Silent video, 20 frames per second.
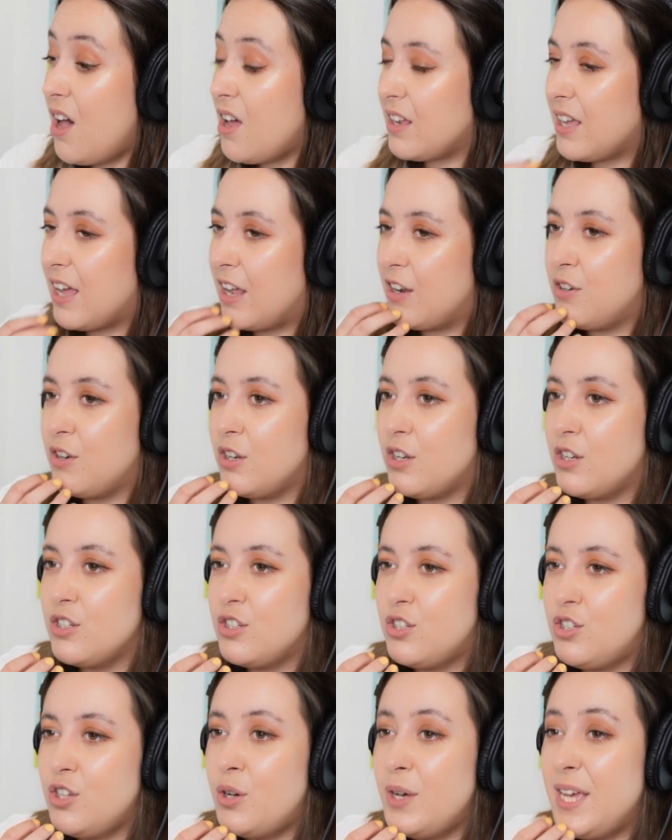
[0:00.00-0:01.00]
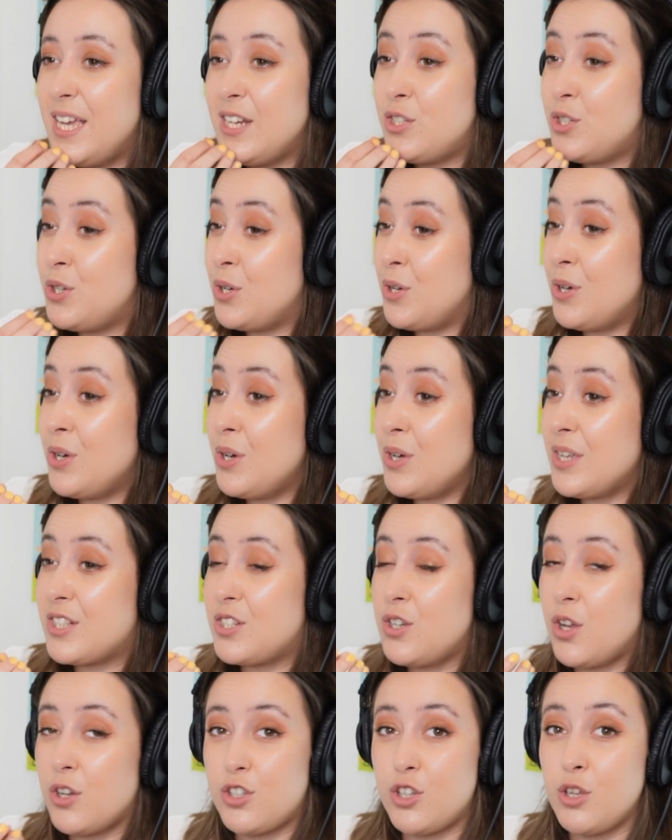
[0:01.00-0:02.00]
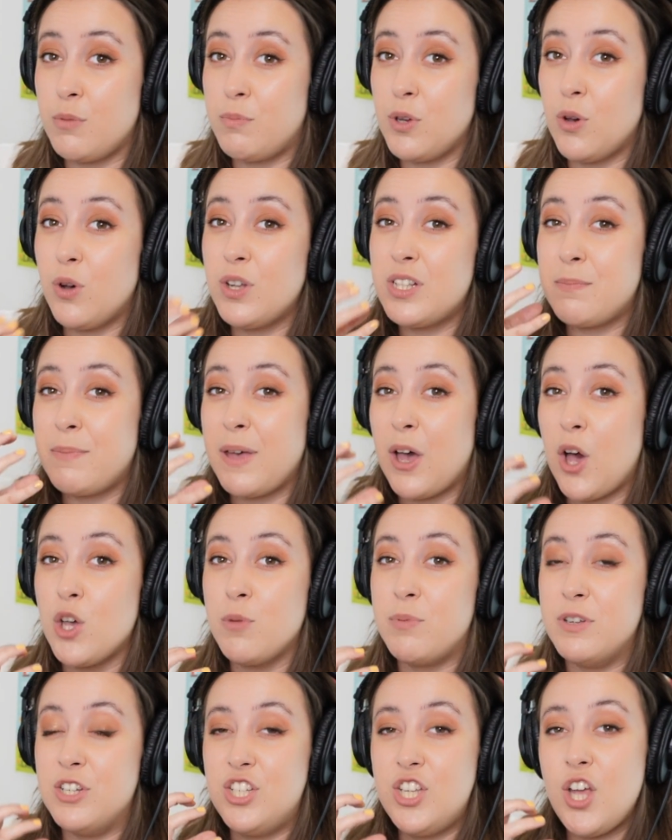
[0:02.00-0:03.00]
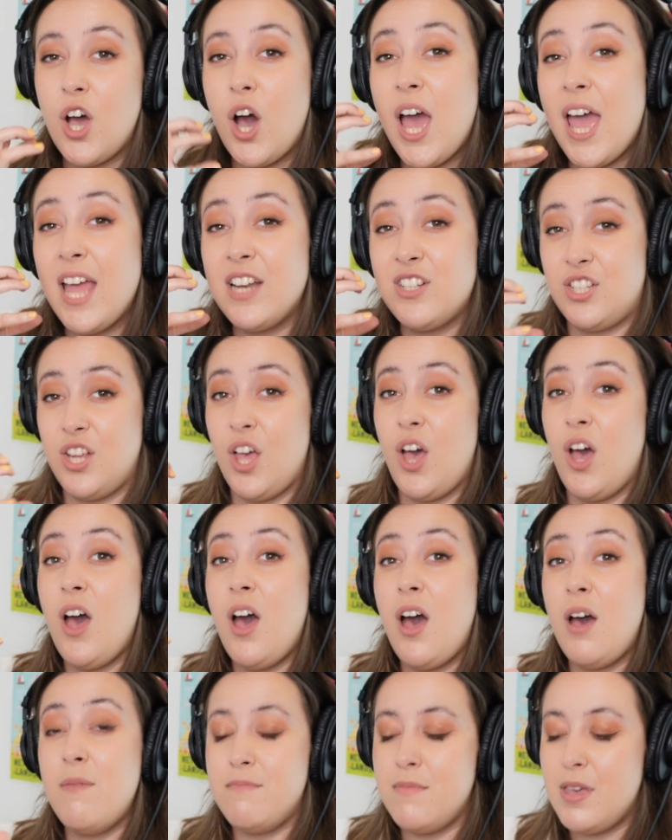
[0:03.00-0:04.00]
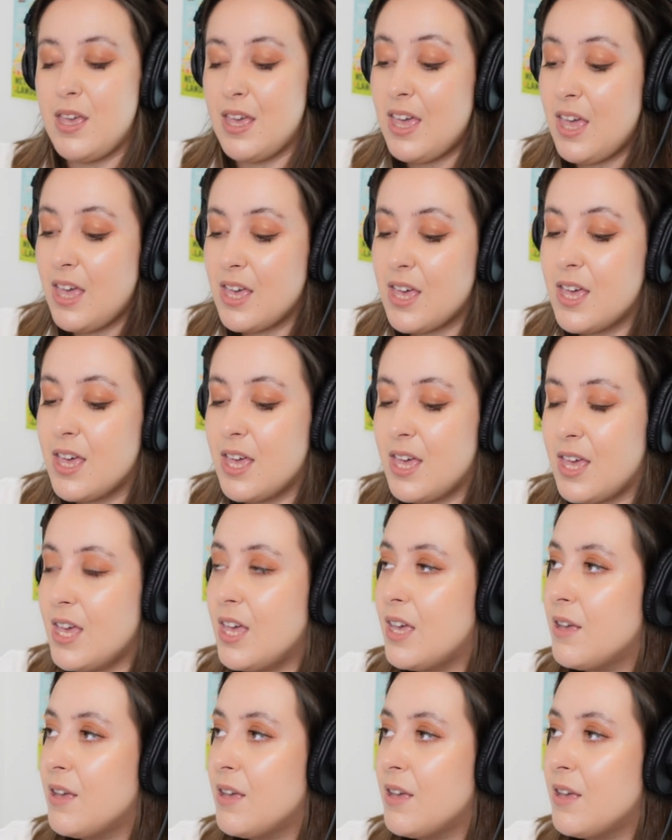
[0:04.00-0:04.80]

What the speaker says: Yeah, doing to. It's not too pure. It's a bit open. Doing to me.